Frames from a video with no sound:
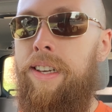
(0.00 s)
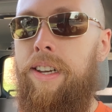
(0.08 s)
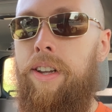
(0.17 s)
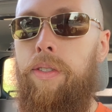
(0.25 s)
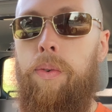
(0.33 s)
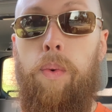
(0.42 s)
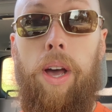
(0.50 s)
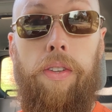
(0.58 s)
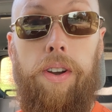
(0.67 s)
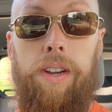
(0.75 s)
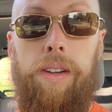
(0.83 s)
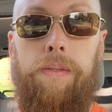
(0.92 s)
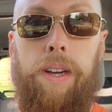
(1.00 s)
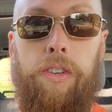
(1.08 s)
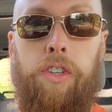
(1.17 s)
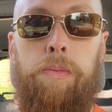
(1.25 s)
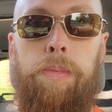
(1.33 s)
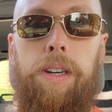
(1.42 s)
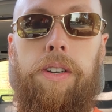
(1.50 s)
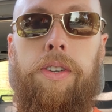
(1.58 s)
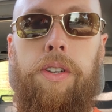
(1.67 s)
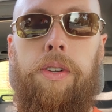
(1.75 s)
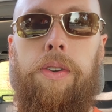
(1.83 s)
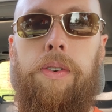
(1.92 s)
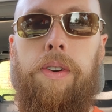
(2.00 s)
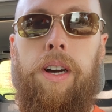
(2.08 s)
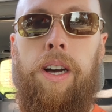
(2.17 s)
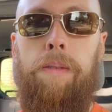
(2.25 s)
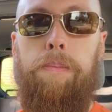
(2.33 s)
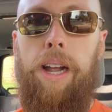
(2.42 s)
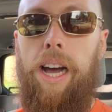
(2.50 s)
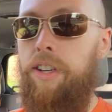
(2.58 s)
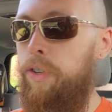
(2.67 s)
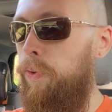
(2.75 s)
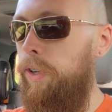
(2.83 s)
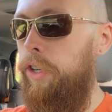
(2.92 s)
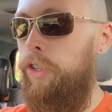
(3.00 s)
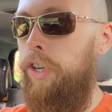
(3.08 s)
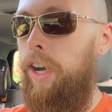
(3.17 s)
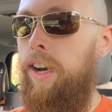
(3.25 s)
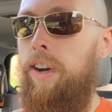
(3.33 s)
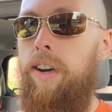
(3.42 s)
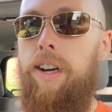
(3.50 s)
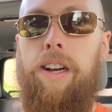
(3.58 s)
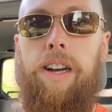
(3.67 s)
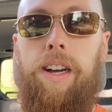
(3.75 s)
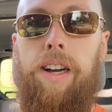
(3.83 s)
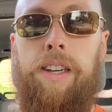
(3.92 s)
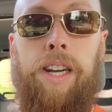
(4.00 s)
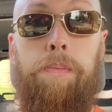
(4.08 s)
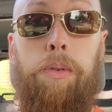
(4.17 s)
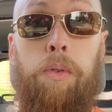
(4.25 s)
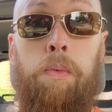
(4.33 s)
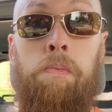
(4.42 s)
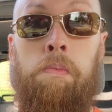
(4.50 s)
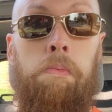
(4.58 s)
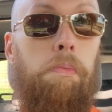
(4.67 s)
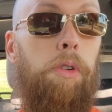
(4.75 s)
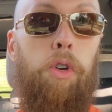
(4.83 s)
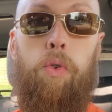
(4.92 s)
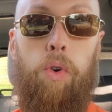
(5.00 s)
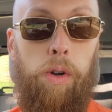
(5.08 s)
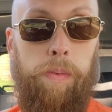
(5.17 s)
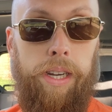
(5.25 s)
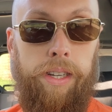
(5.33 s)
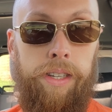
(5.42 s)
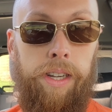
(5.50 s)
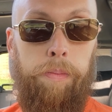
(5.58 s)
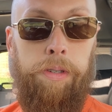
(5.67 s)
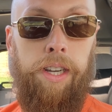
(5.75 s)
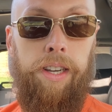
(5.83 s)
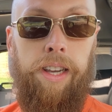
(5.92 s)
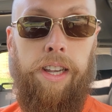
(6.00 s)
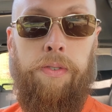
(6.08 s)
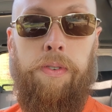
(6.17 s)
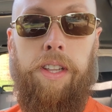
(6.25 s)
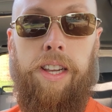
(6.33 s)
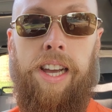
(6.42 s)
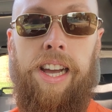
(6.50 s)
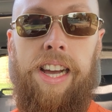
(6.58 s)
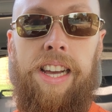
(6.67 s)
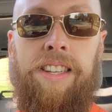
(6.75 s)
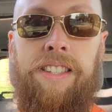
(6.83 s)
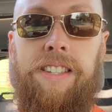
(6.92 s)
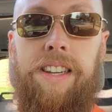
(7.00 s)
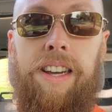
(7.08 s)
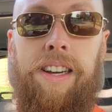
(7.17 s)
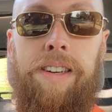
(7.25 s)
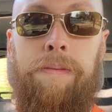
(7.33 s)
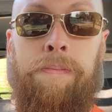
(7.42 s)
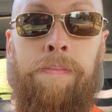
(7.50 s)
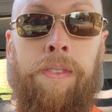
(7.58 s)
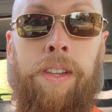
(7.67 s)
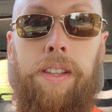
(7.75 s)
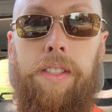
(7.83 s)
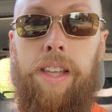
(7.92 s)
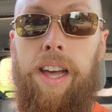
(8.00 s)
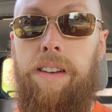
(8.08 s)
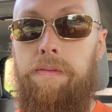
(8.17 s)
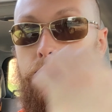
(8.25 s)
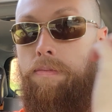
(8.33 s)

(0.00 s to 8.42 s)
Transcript: the weather can affect your beard too. But I just wanted to share a couple grooming tips, I guess, for the guys that